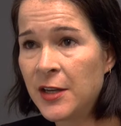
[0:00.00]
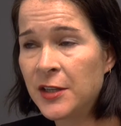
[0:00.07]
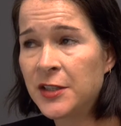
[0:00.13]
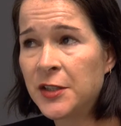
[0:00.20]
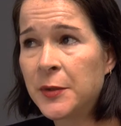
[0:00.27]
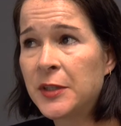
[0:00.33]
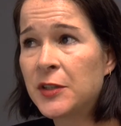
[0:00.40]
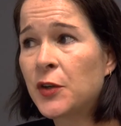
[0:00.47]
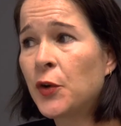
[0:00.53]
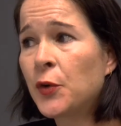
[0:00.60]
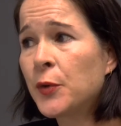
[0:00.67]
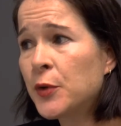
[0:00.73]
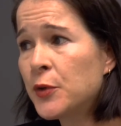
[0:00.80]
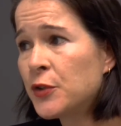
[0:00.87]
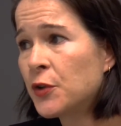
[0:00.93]
So it's
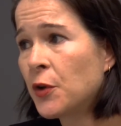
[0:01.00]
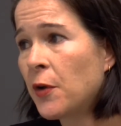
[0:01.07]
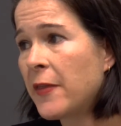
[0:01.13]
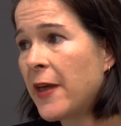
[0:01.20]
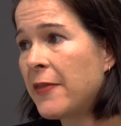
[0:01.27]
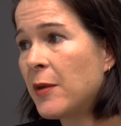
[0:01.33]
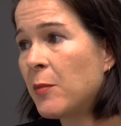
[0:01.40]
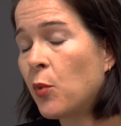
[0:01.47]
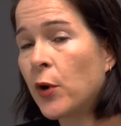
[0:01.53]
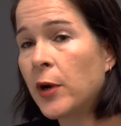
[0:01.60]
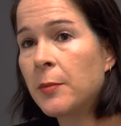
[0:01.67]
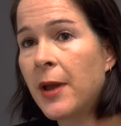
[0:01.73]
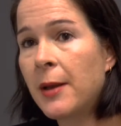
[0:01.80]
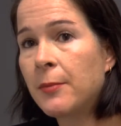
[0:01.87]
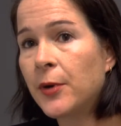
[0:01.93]
crucial that the
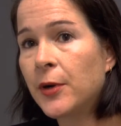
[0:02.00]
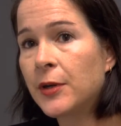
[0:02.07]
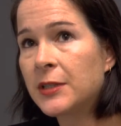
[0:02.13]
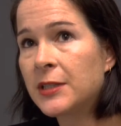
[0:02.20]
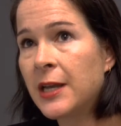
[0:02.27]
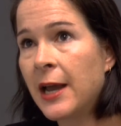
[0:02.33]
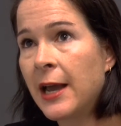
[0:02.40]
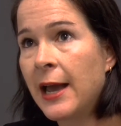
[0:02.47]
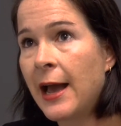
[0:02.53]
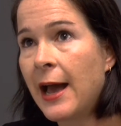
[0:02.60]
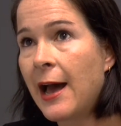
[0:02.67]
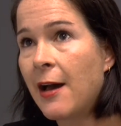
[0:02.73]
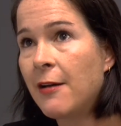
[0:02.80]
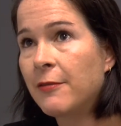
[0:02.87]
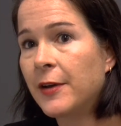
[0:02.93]
board members
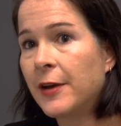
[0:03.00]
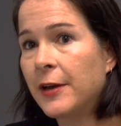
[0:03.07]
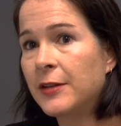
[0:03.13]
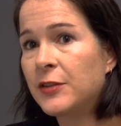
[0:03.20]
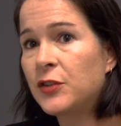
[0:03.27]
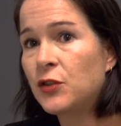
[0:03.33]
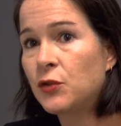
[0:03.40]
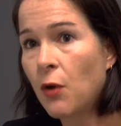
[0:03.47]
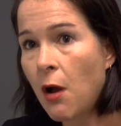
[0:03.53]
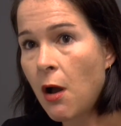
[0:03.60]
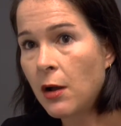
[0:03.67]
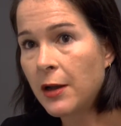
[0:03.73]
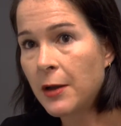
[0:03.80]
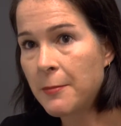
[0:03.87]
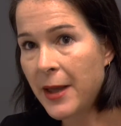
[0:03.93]
have a
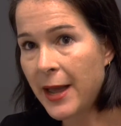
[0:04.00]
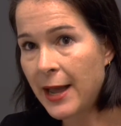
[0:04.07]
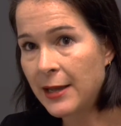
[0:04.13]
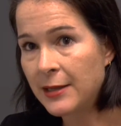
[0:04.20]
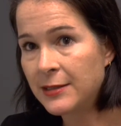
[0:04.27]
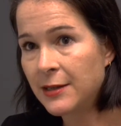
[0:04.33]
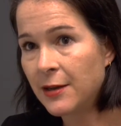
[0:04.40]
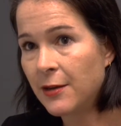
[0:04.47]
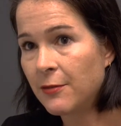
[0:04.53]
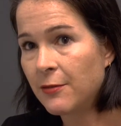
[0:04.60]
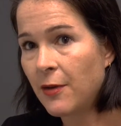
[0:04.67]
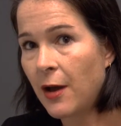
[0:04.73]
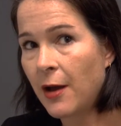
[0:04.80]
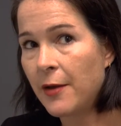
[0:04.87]
strong command of